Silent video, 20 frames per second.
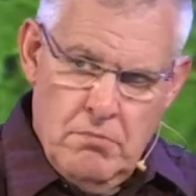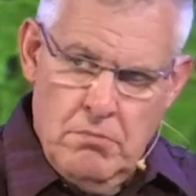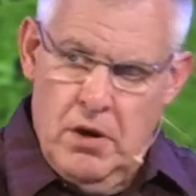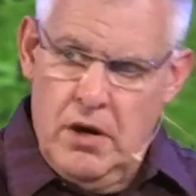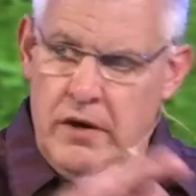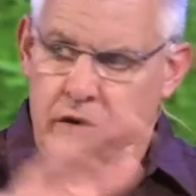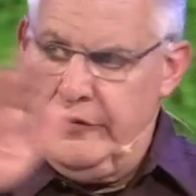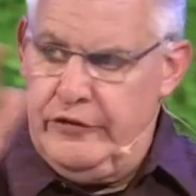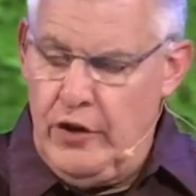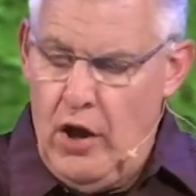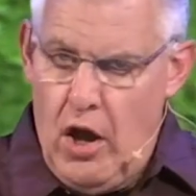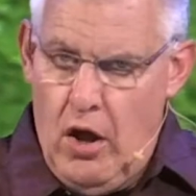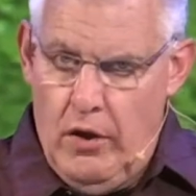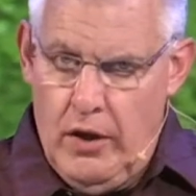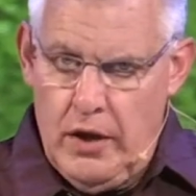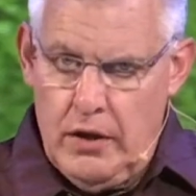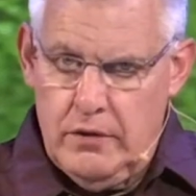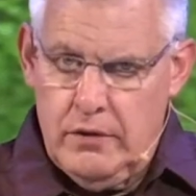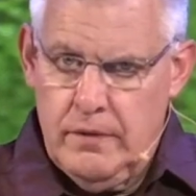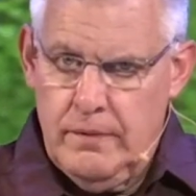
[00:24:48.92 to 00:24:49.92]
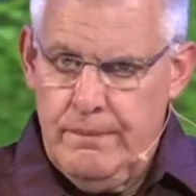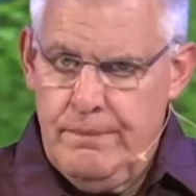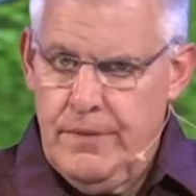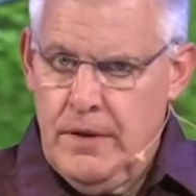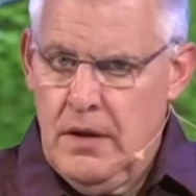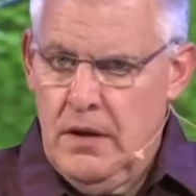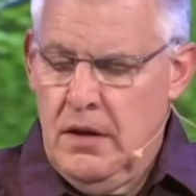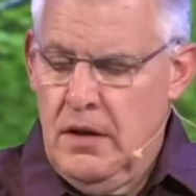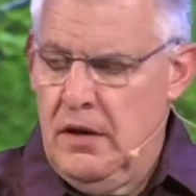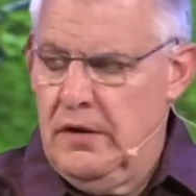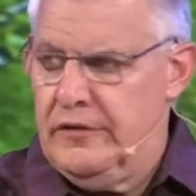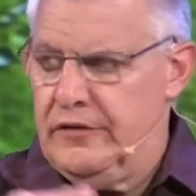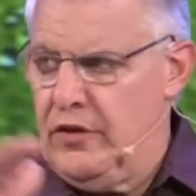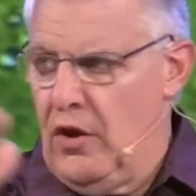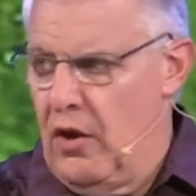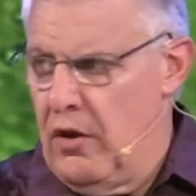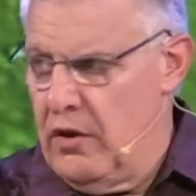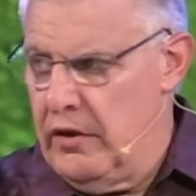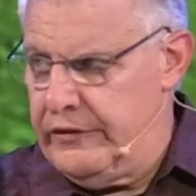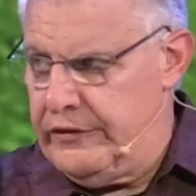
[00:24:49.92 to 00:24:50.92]
but he saw it. he
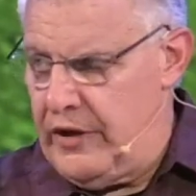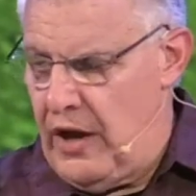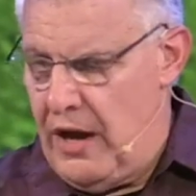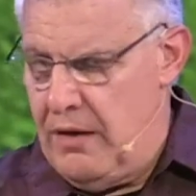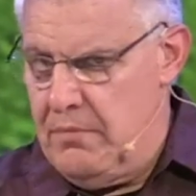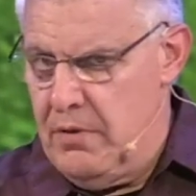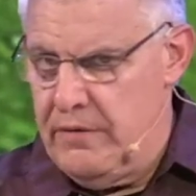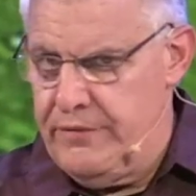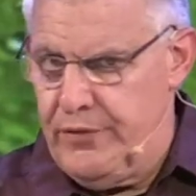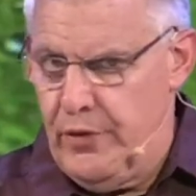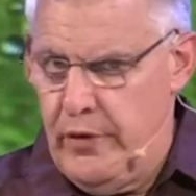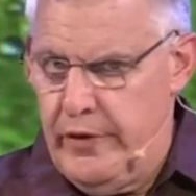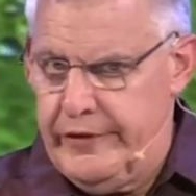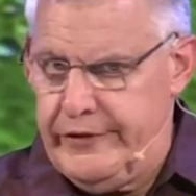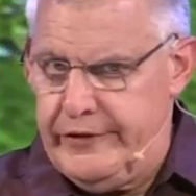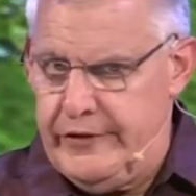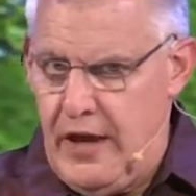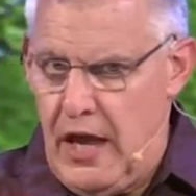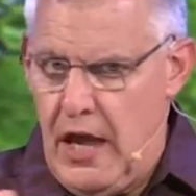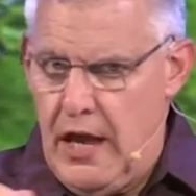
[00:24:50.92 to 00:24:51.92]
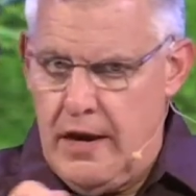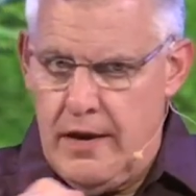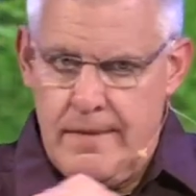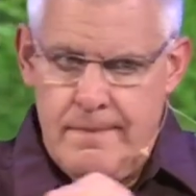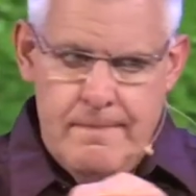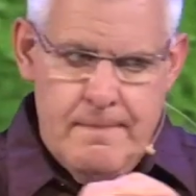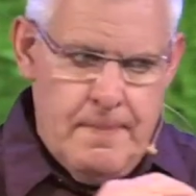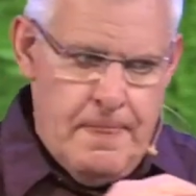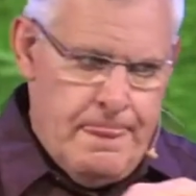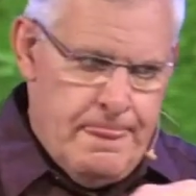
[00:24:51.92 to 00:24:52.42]
saw an assignment for his son.